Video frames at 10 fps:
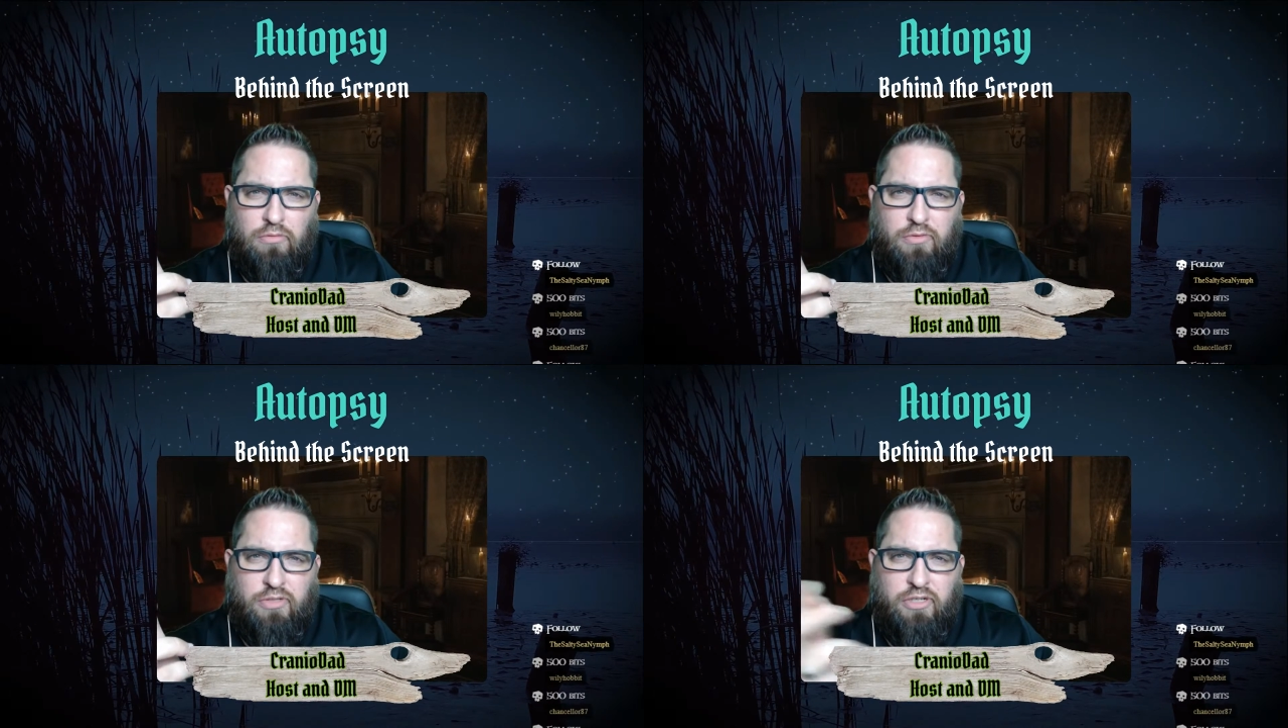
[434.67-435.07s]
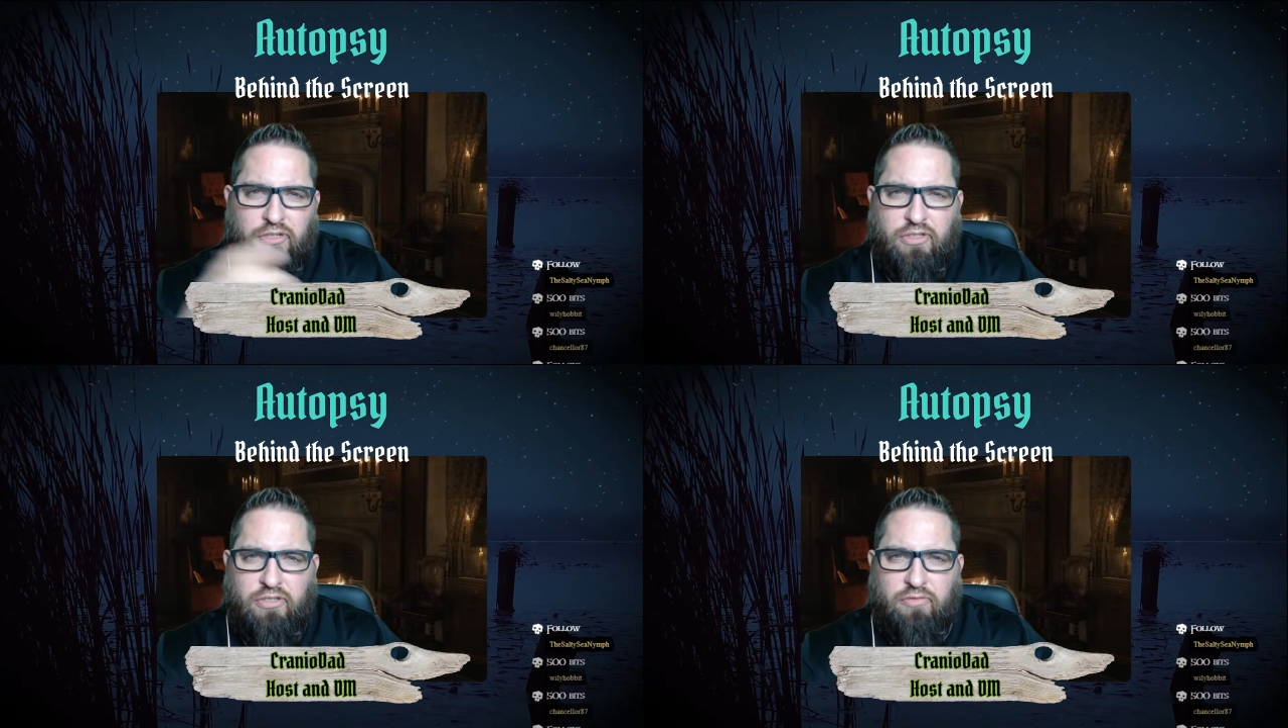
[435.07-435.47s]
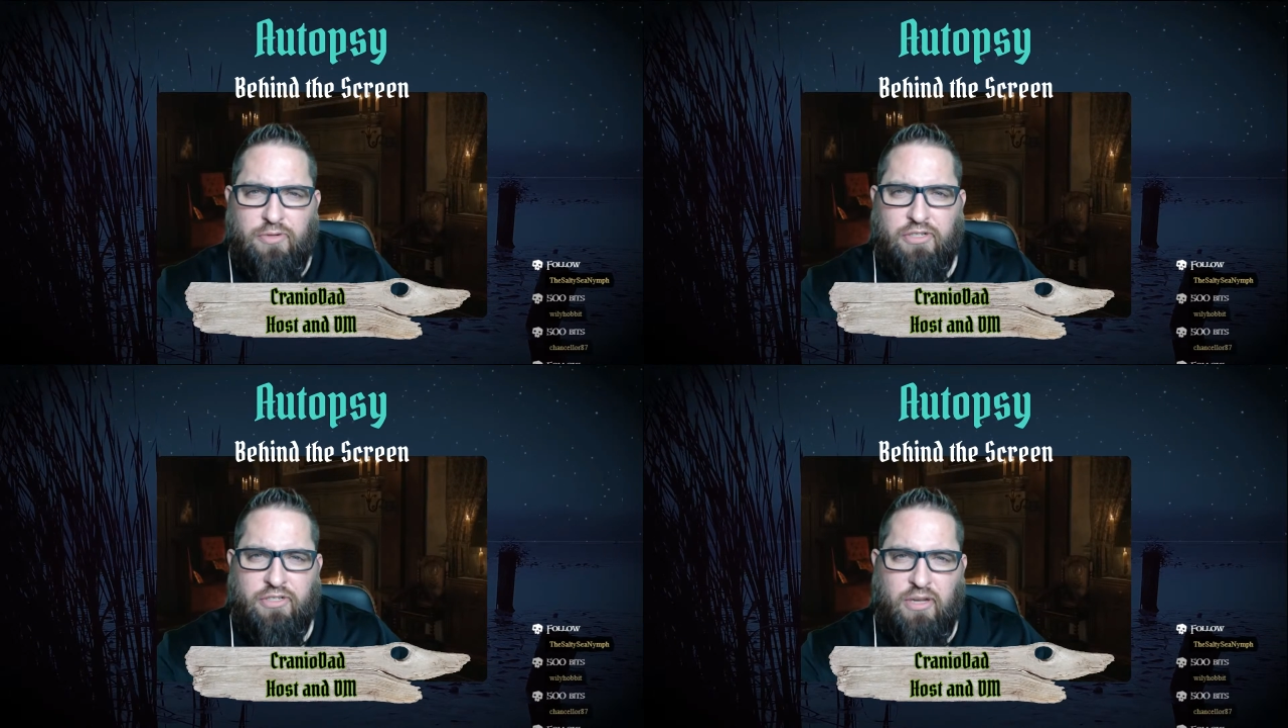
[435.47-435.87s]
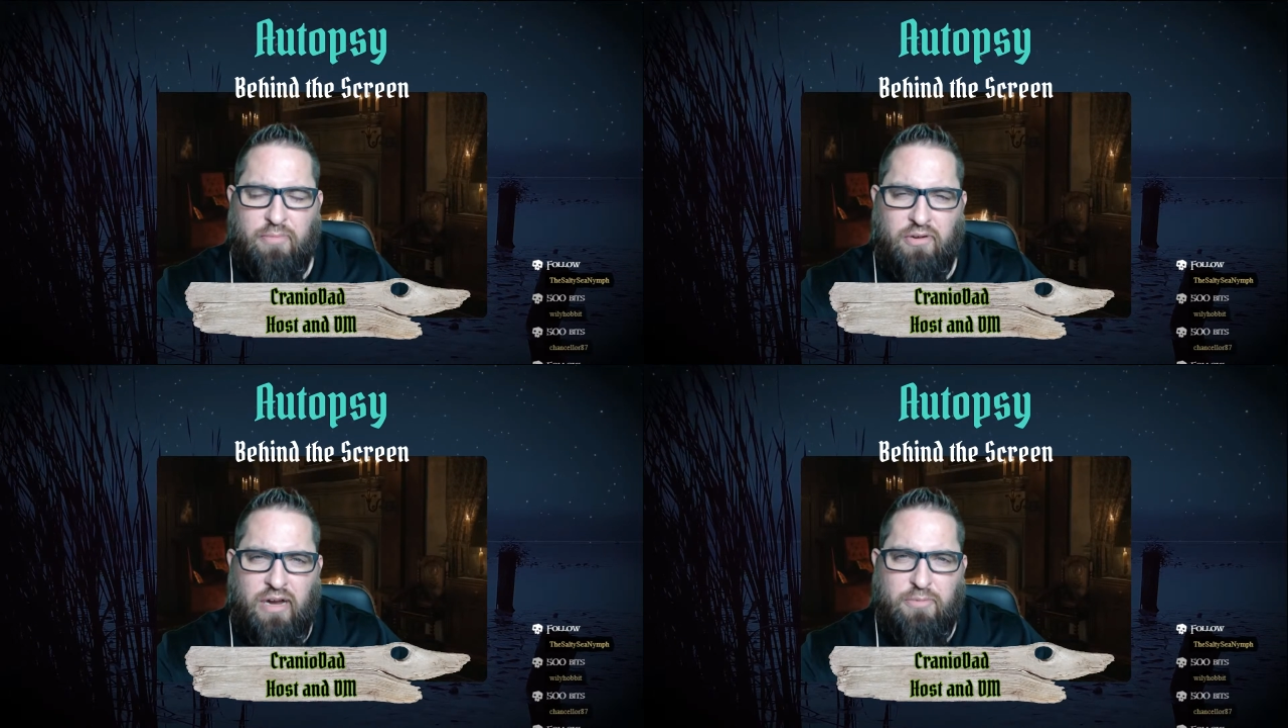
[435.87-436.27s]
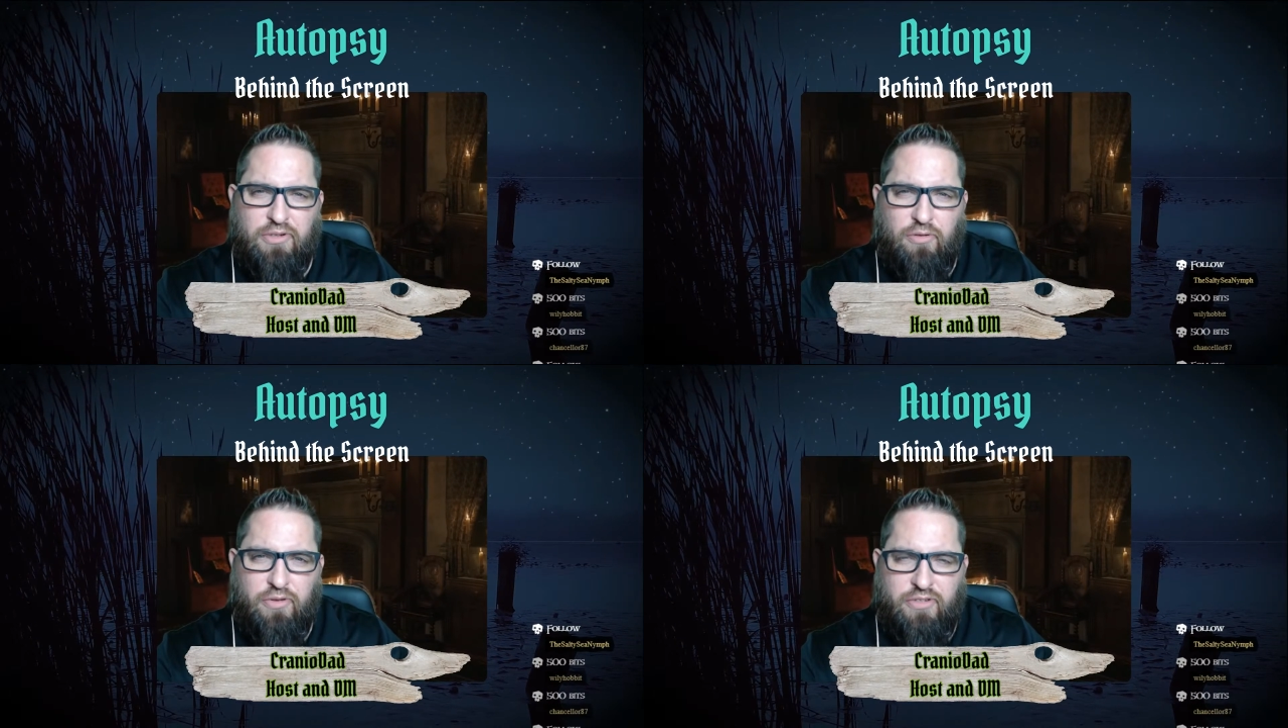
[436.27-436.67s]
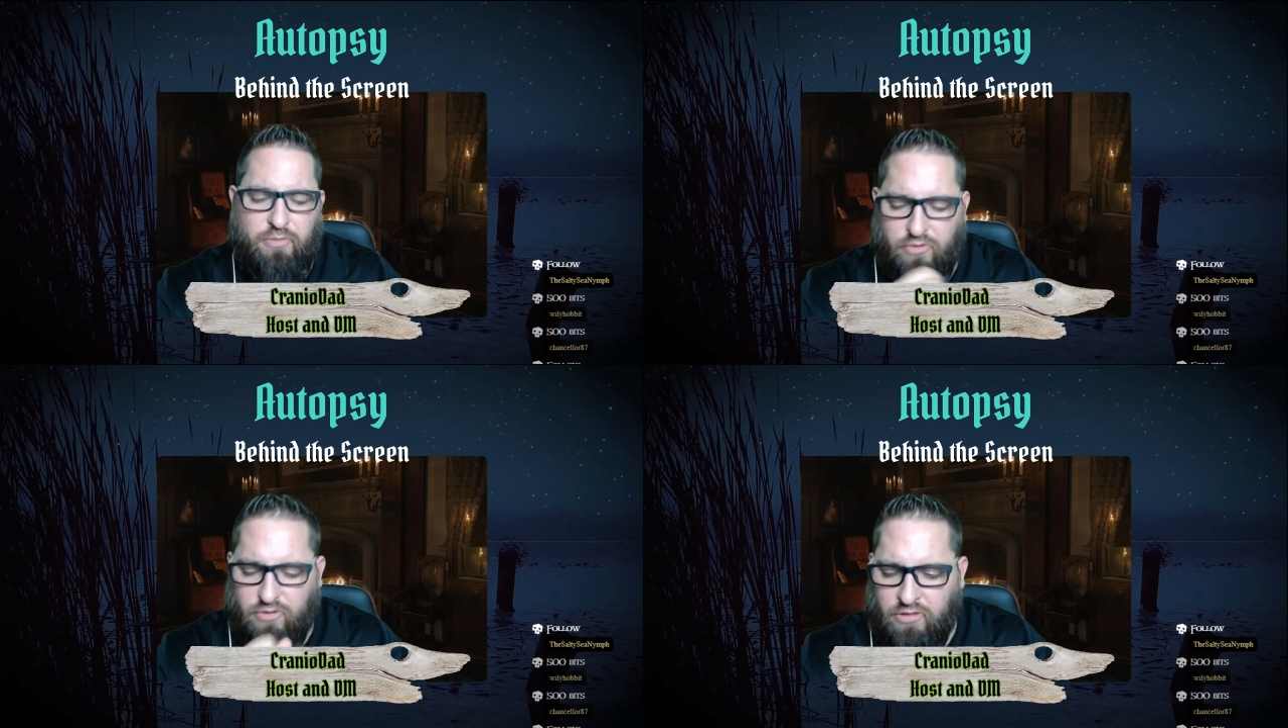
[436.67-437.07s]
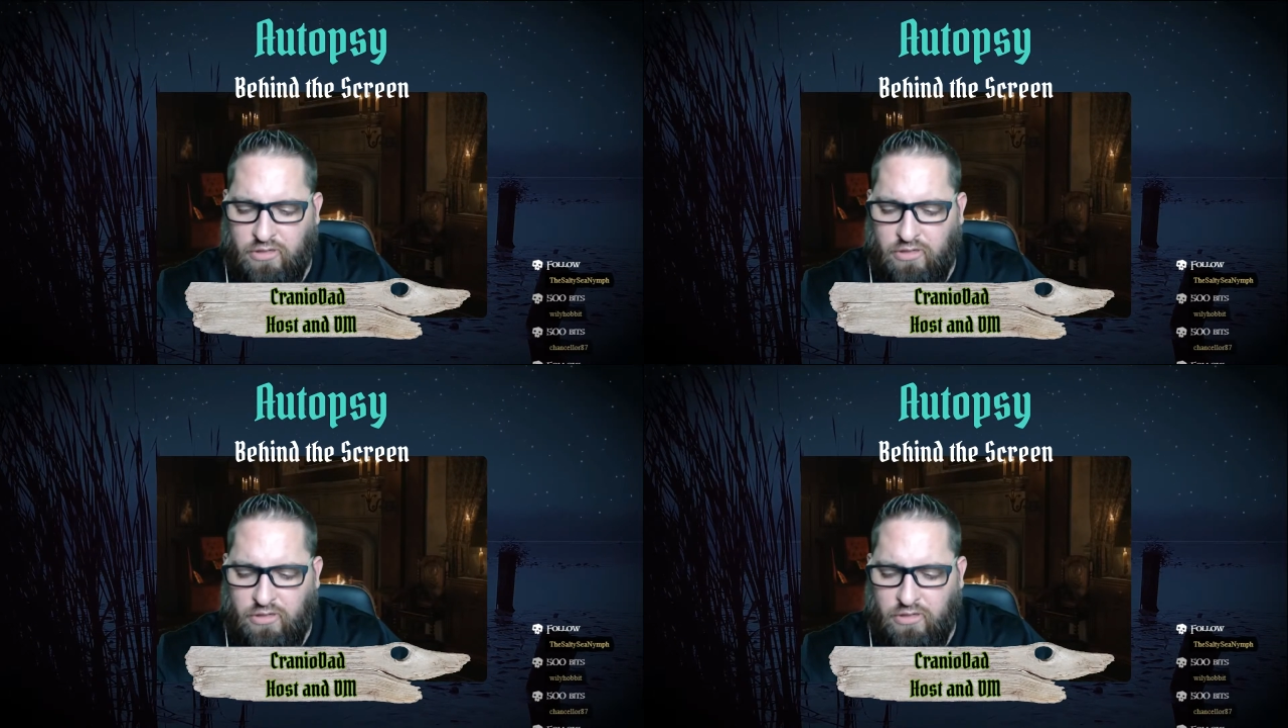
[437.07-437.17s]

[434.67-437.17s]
Circes reaches up and grabs his holy symbol and